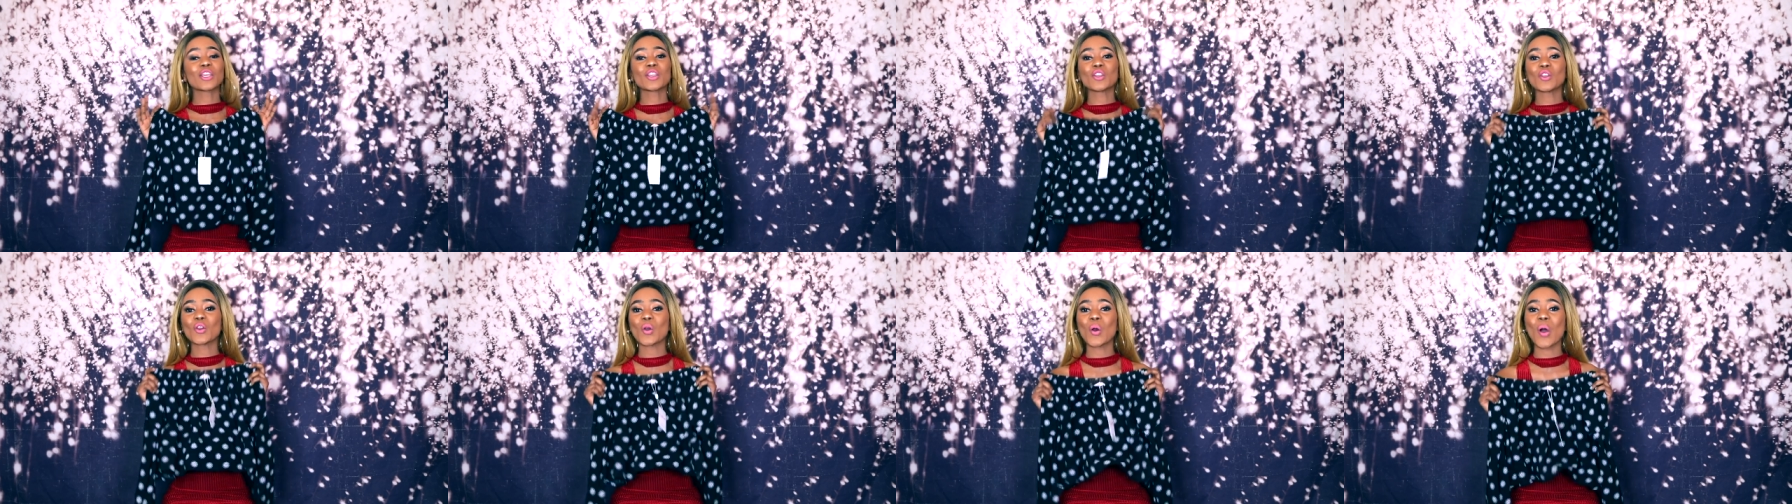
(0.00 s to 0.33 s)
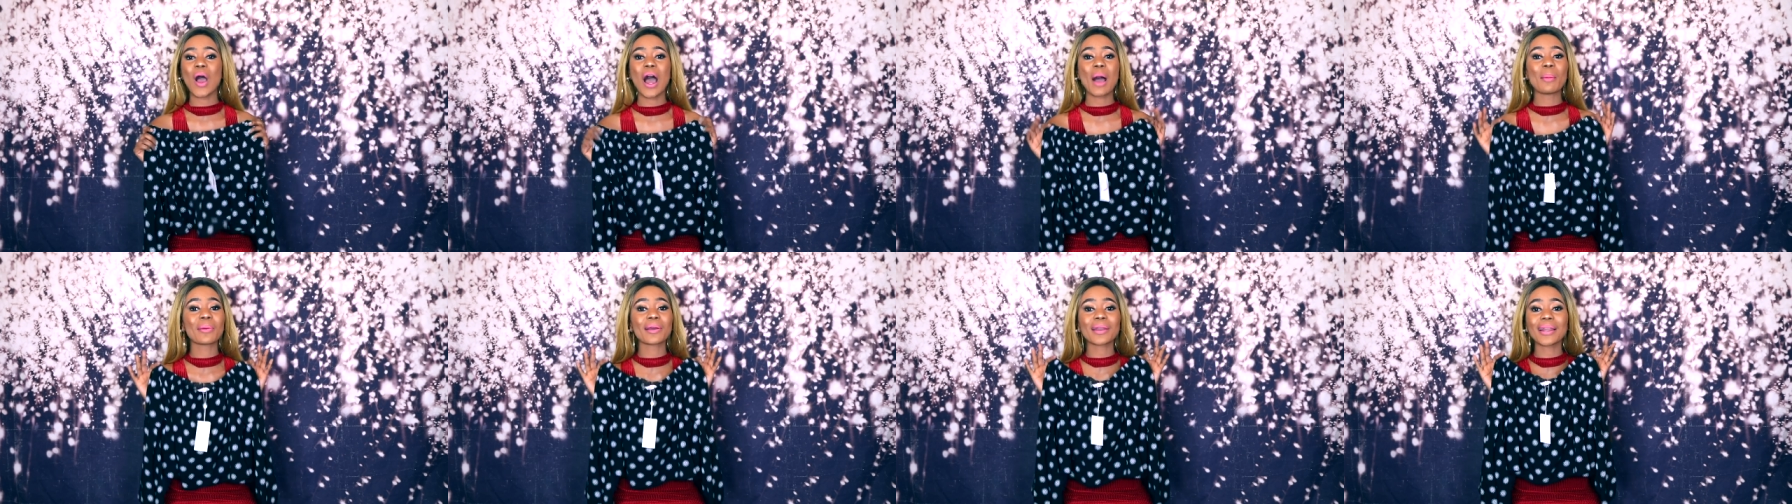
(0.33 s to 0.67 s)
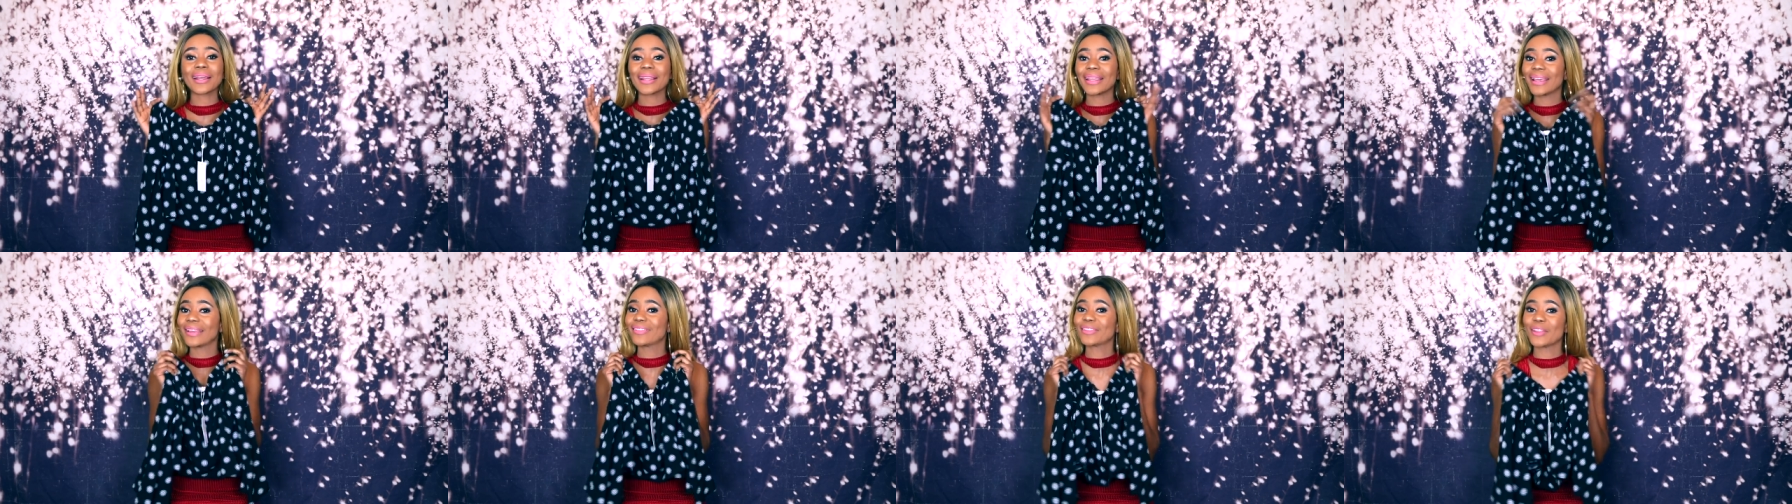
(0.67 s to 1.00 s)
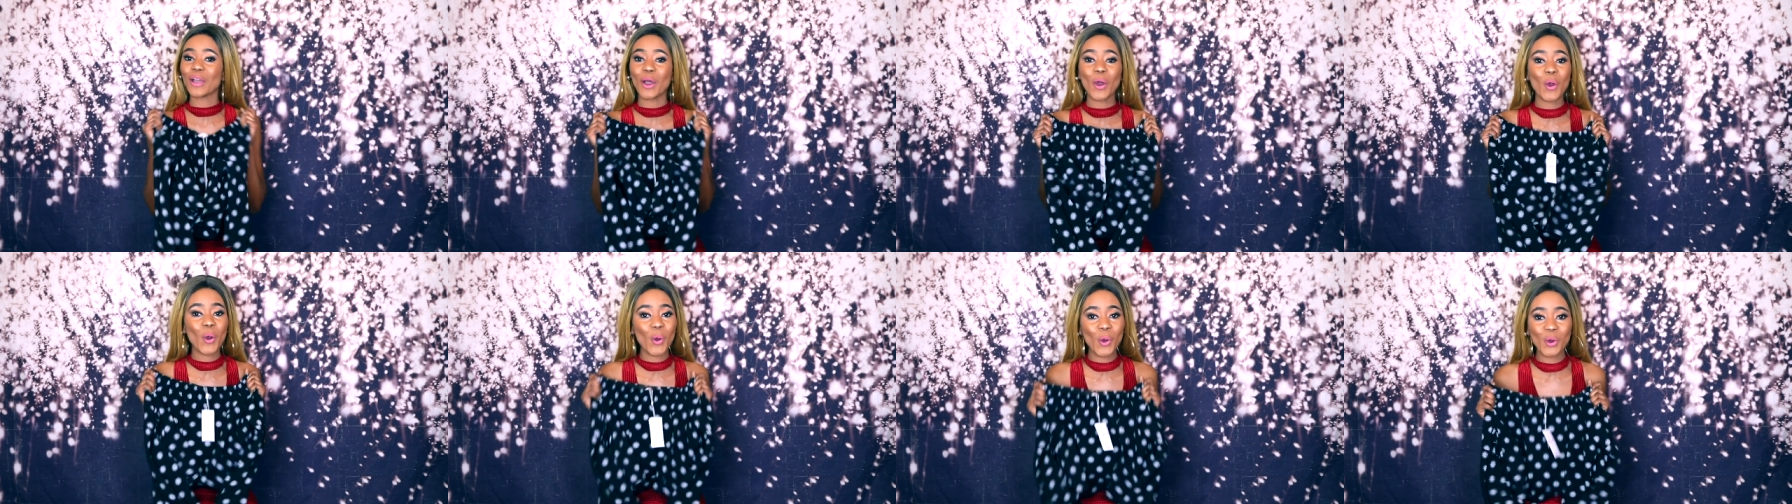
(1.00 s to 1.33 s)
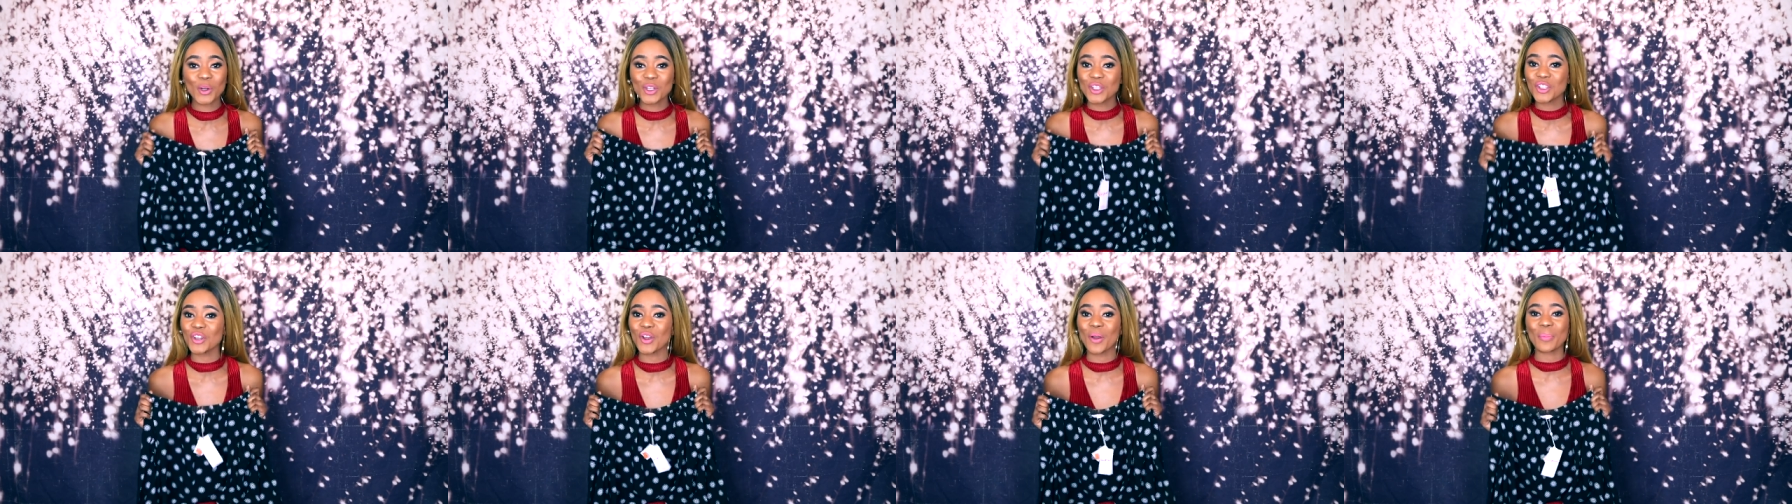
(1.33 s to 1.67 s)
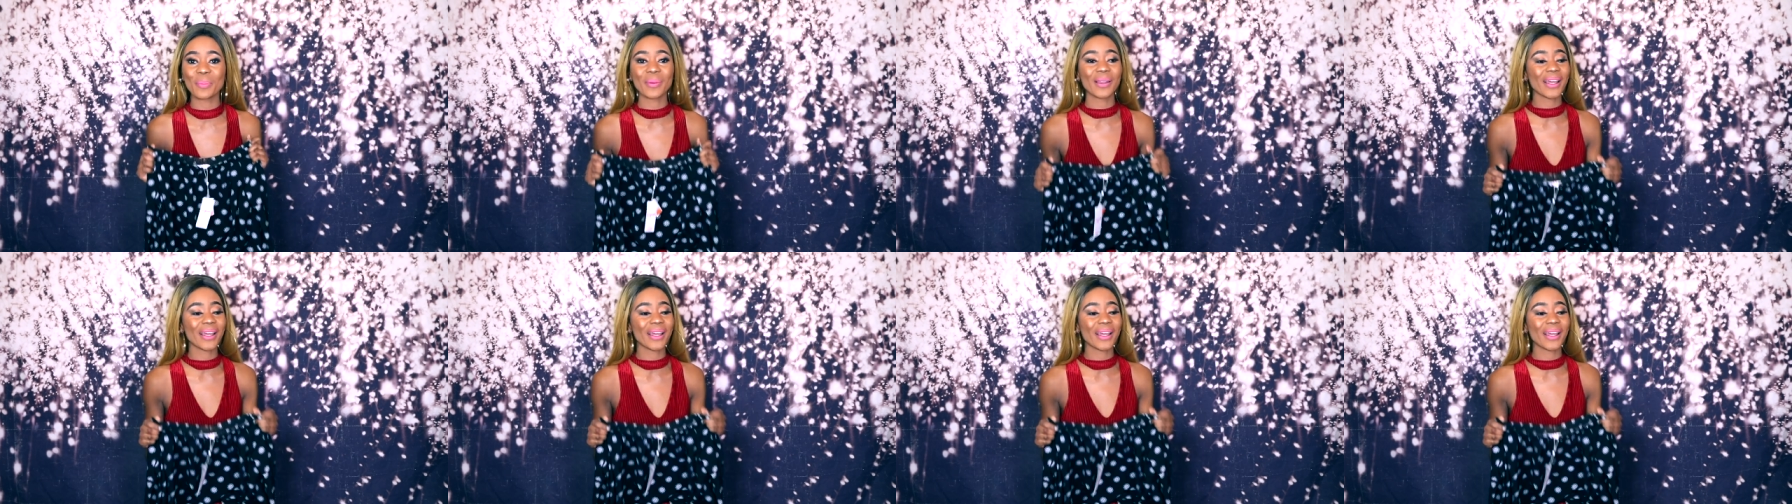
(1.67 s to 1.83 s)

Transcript: yo, I'm gonna get the whole shop.